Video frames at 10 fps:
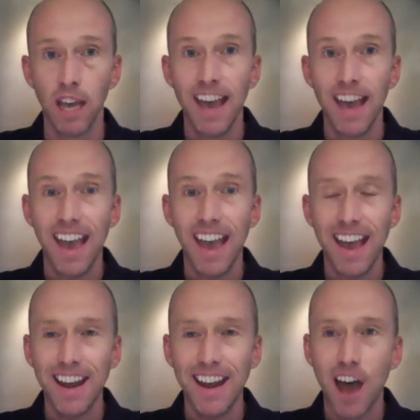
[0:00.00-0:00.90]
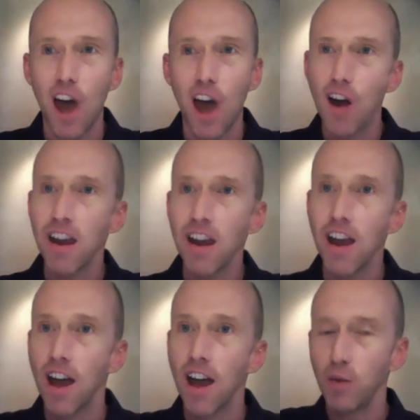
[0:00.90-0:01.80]
And
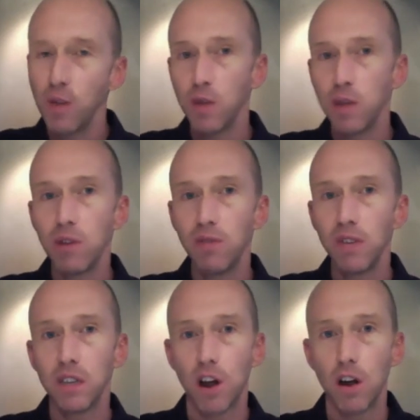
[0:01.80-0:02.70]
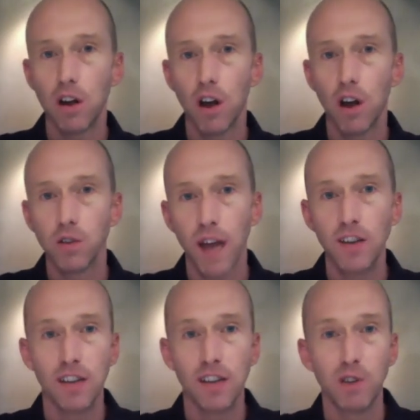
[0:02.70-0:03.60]
we revisit our
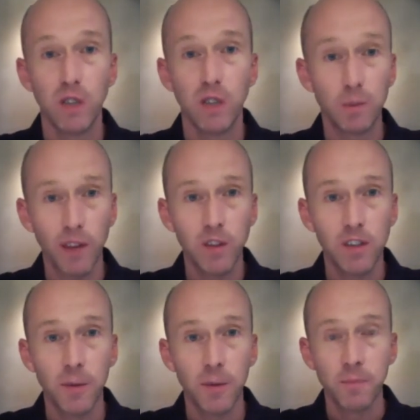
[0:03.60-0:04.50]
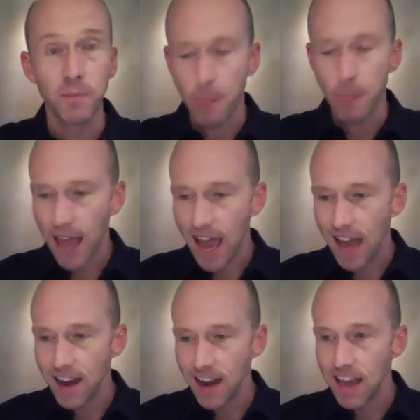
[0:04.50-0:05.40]
strategy every 6 months,
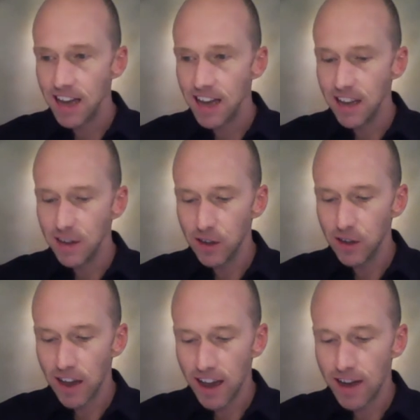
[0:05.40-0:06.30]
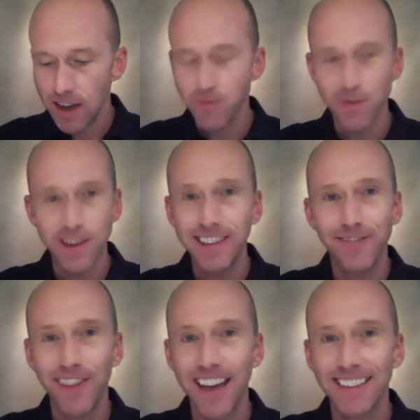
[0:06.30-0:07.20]
and it is really
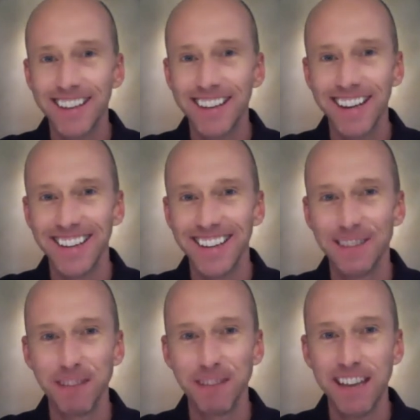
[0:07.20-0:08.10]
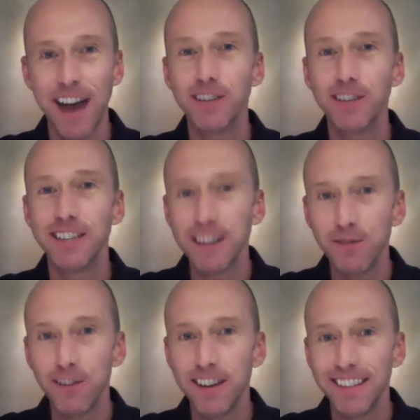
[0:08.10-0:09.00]
fascinating to me how
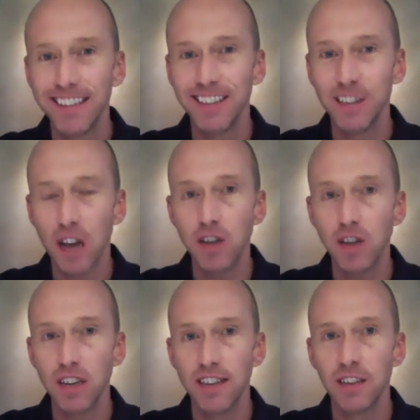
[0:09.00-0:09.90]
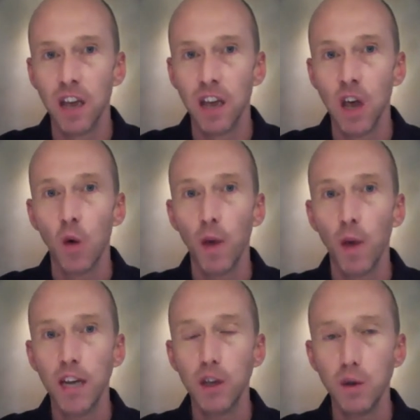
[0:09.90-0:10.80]
different the discussion is
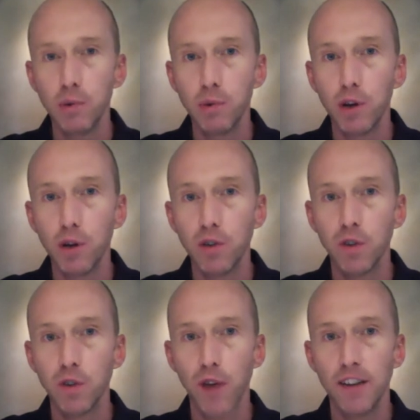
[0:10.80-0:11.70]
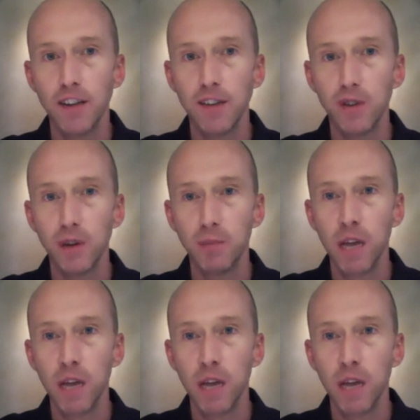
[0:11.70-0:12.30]
when you approach your strategy from